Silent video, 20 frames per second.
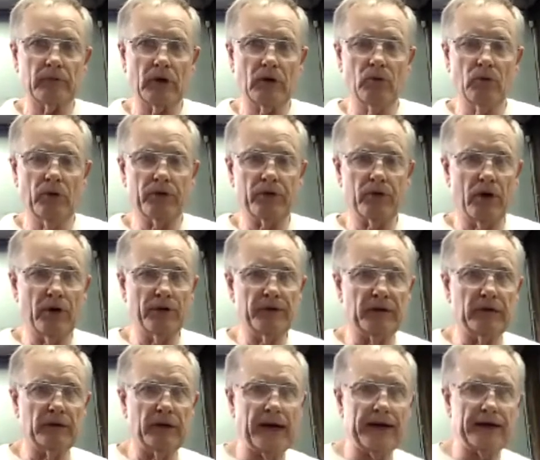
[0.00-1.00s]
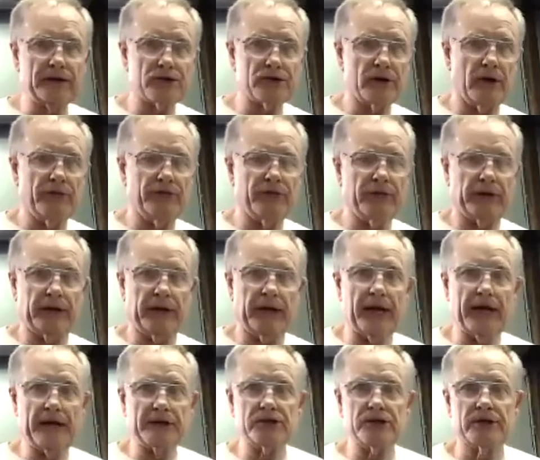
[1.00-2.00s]
with all the light stuff of the
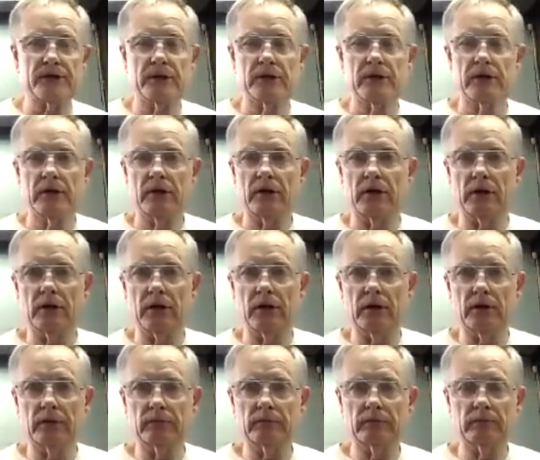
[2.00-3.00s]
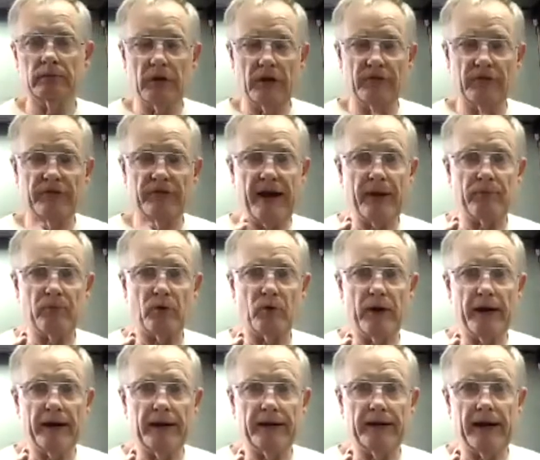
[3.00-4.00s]
gas uh,
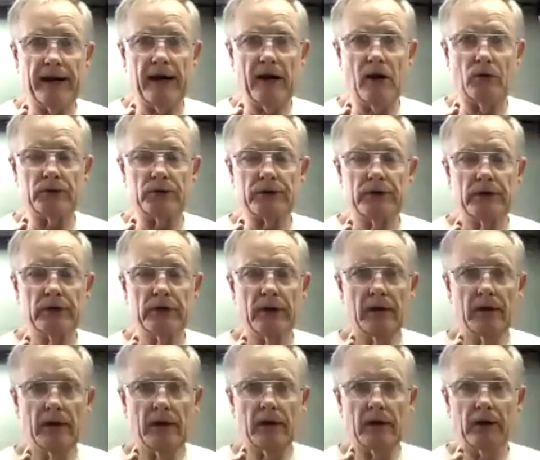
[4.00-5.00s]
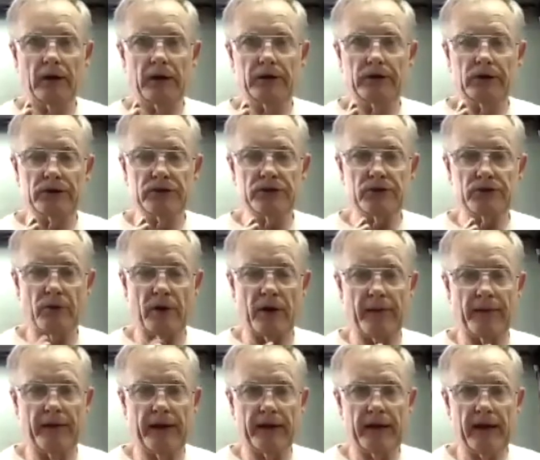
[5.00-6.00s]
evaporated out, uh, you're just
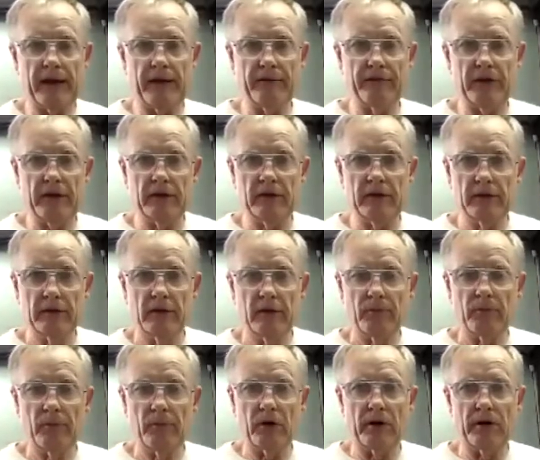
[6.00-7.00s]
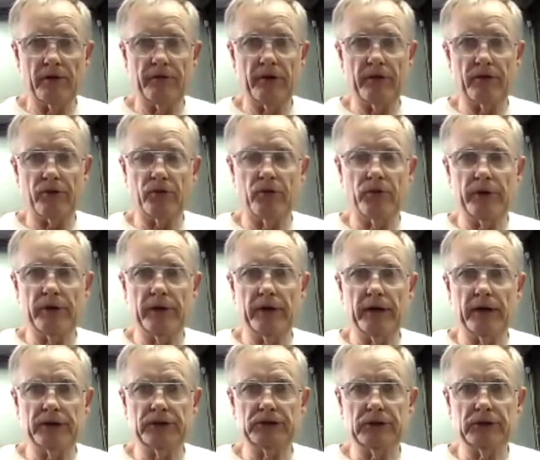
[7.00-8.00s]
running that heavy part of it through the
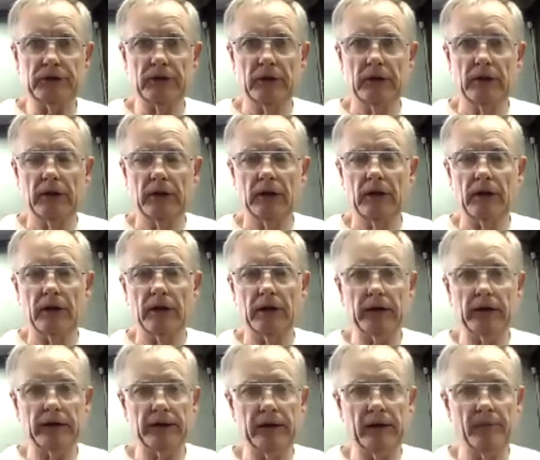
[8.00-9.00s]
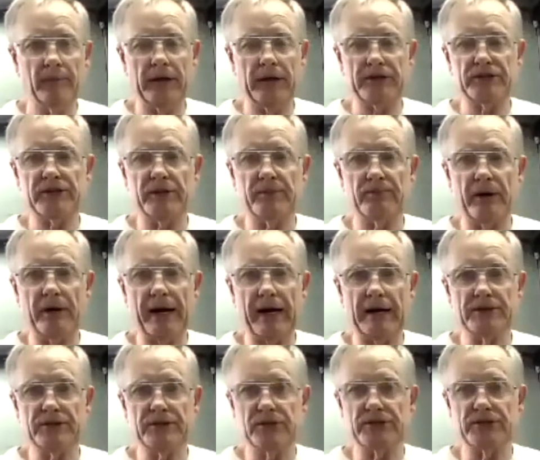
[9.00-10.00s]
engine. Uh, it makes
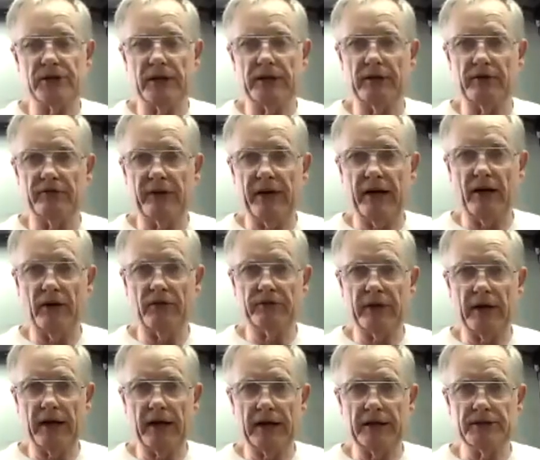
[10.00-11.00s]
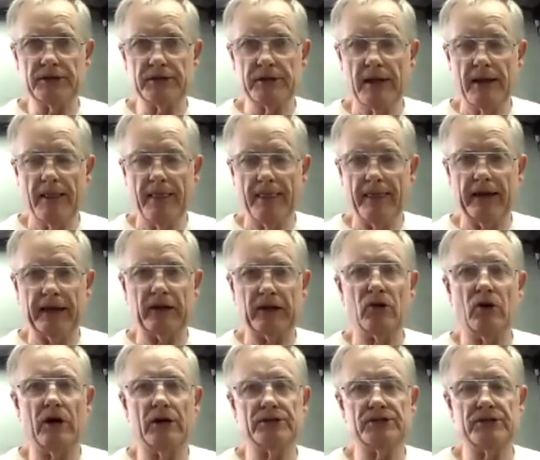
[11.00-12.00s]
deposits on the valve guides and
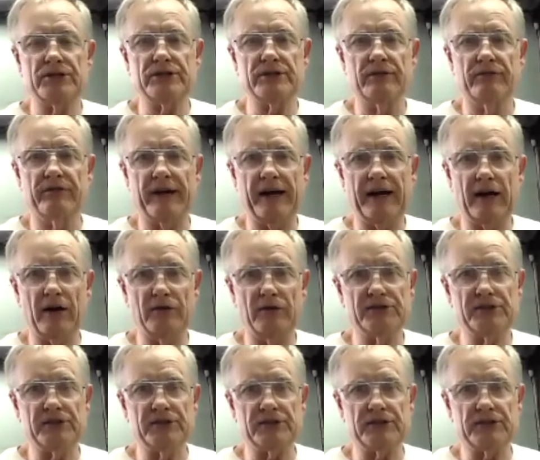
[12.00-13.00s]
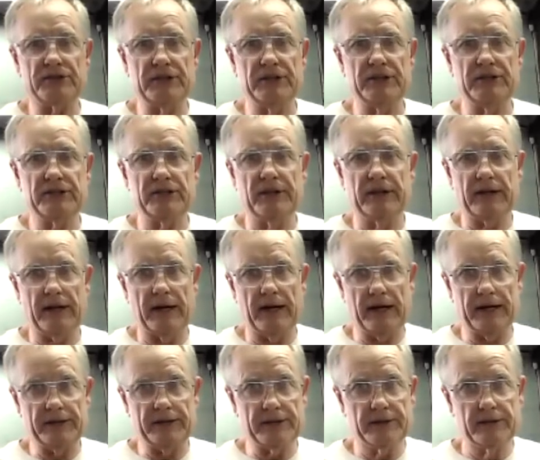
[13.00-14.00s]
causes the valves to seize in the
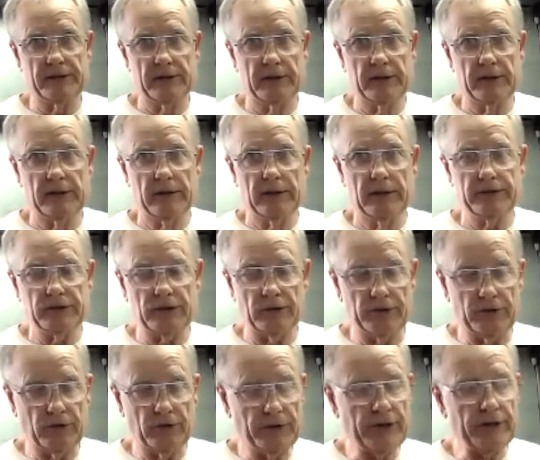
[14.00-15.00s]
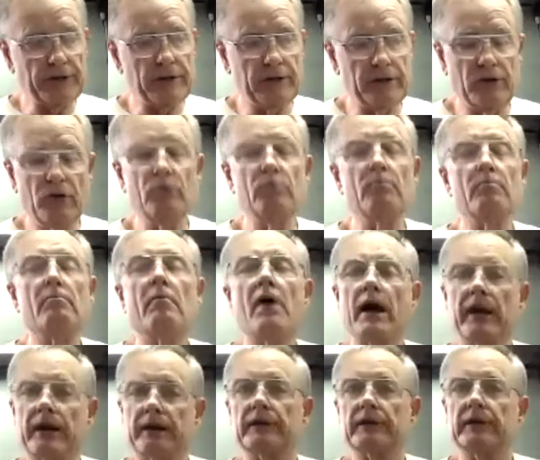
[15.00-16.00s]
guides. So you'll get the, you
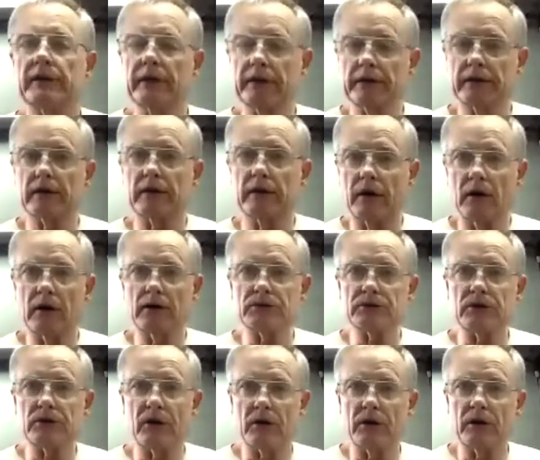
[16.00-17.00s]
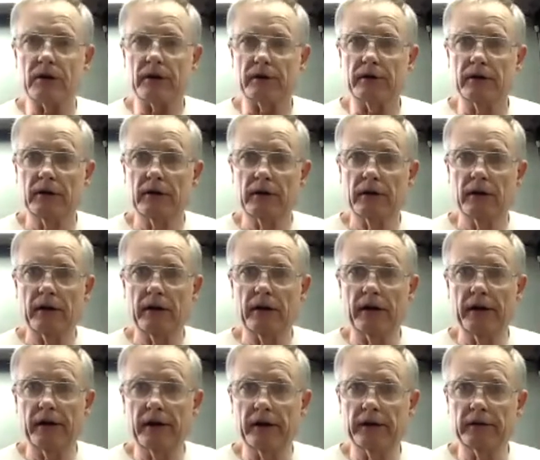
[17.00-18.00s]
might get the car started
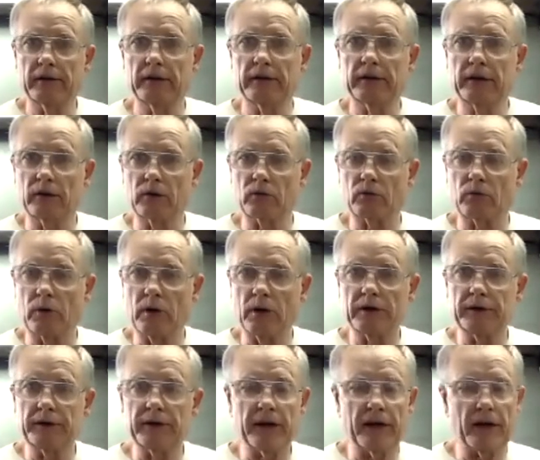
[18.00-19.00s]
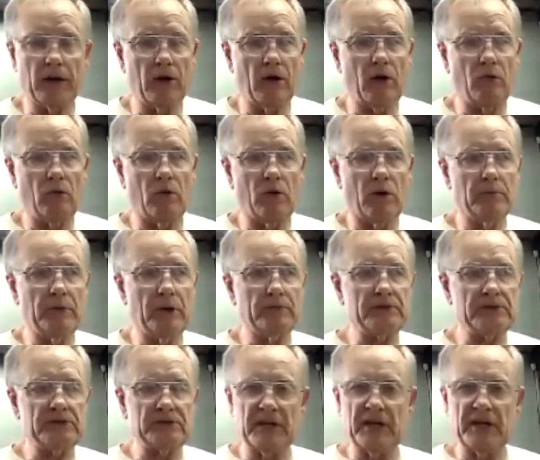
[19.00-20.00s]
and it'll run. You get it all warmed up.
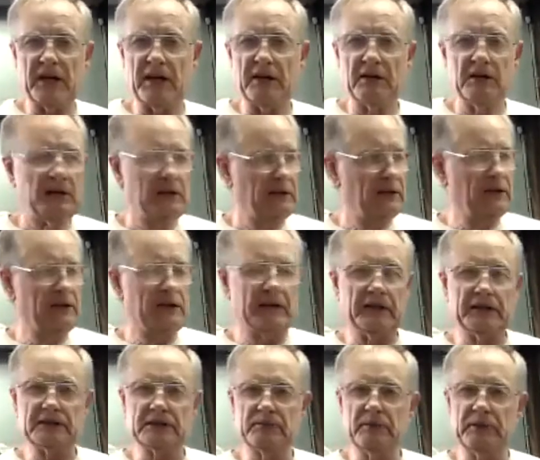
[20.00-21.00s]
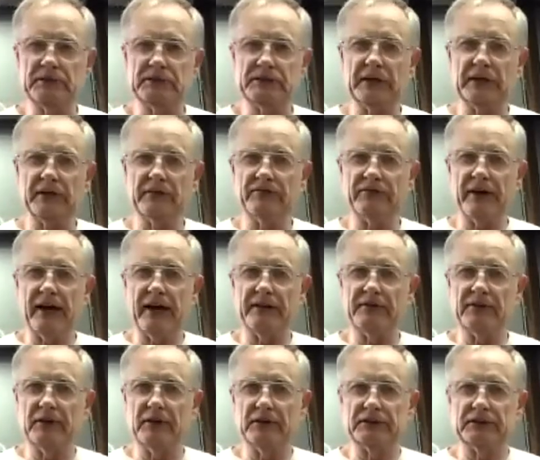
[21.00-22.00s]
Says, eh, look at this. It's been sitting
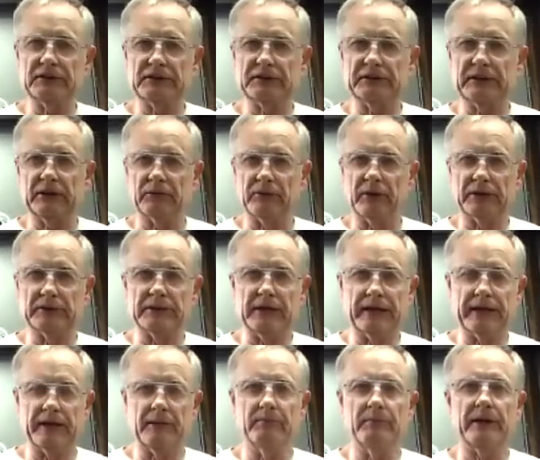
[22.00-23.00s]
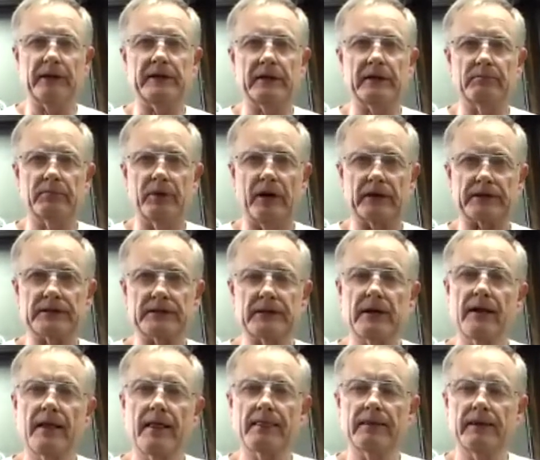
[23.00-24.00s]
five years. This thing runs like a million bucks.
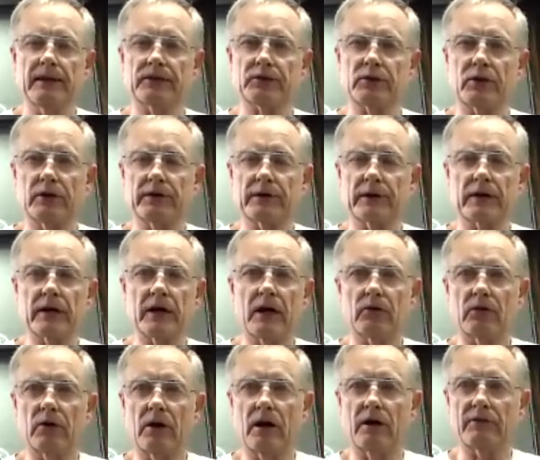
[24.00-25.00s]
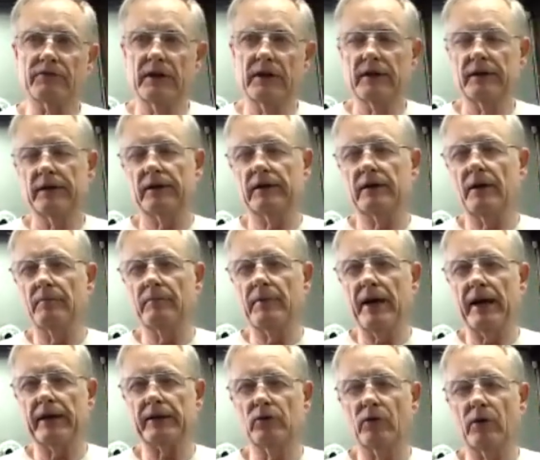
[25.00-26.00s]
You turn the car off. You come
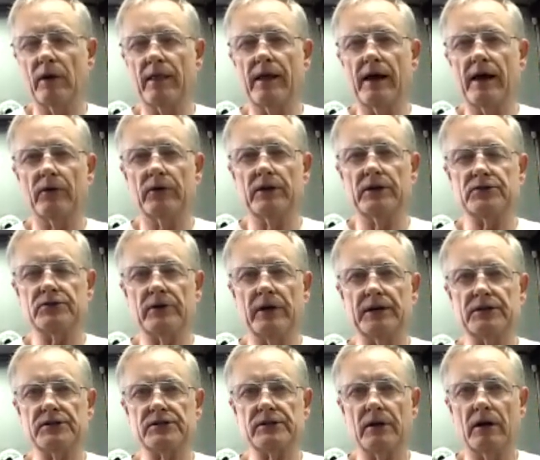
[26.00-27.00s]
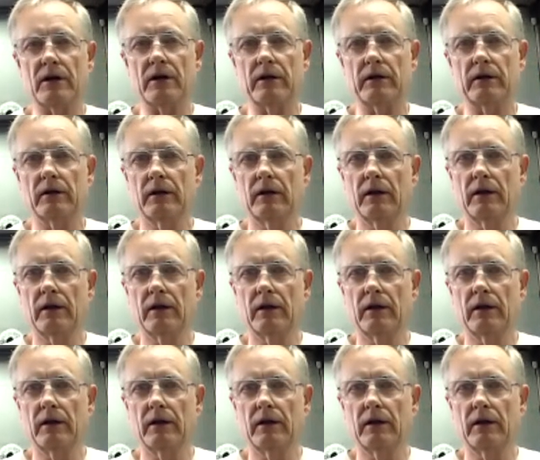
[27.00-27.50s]
back to it an hour. You try and start it,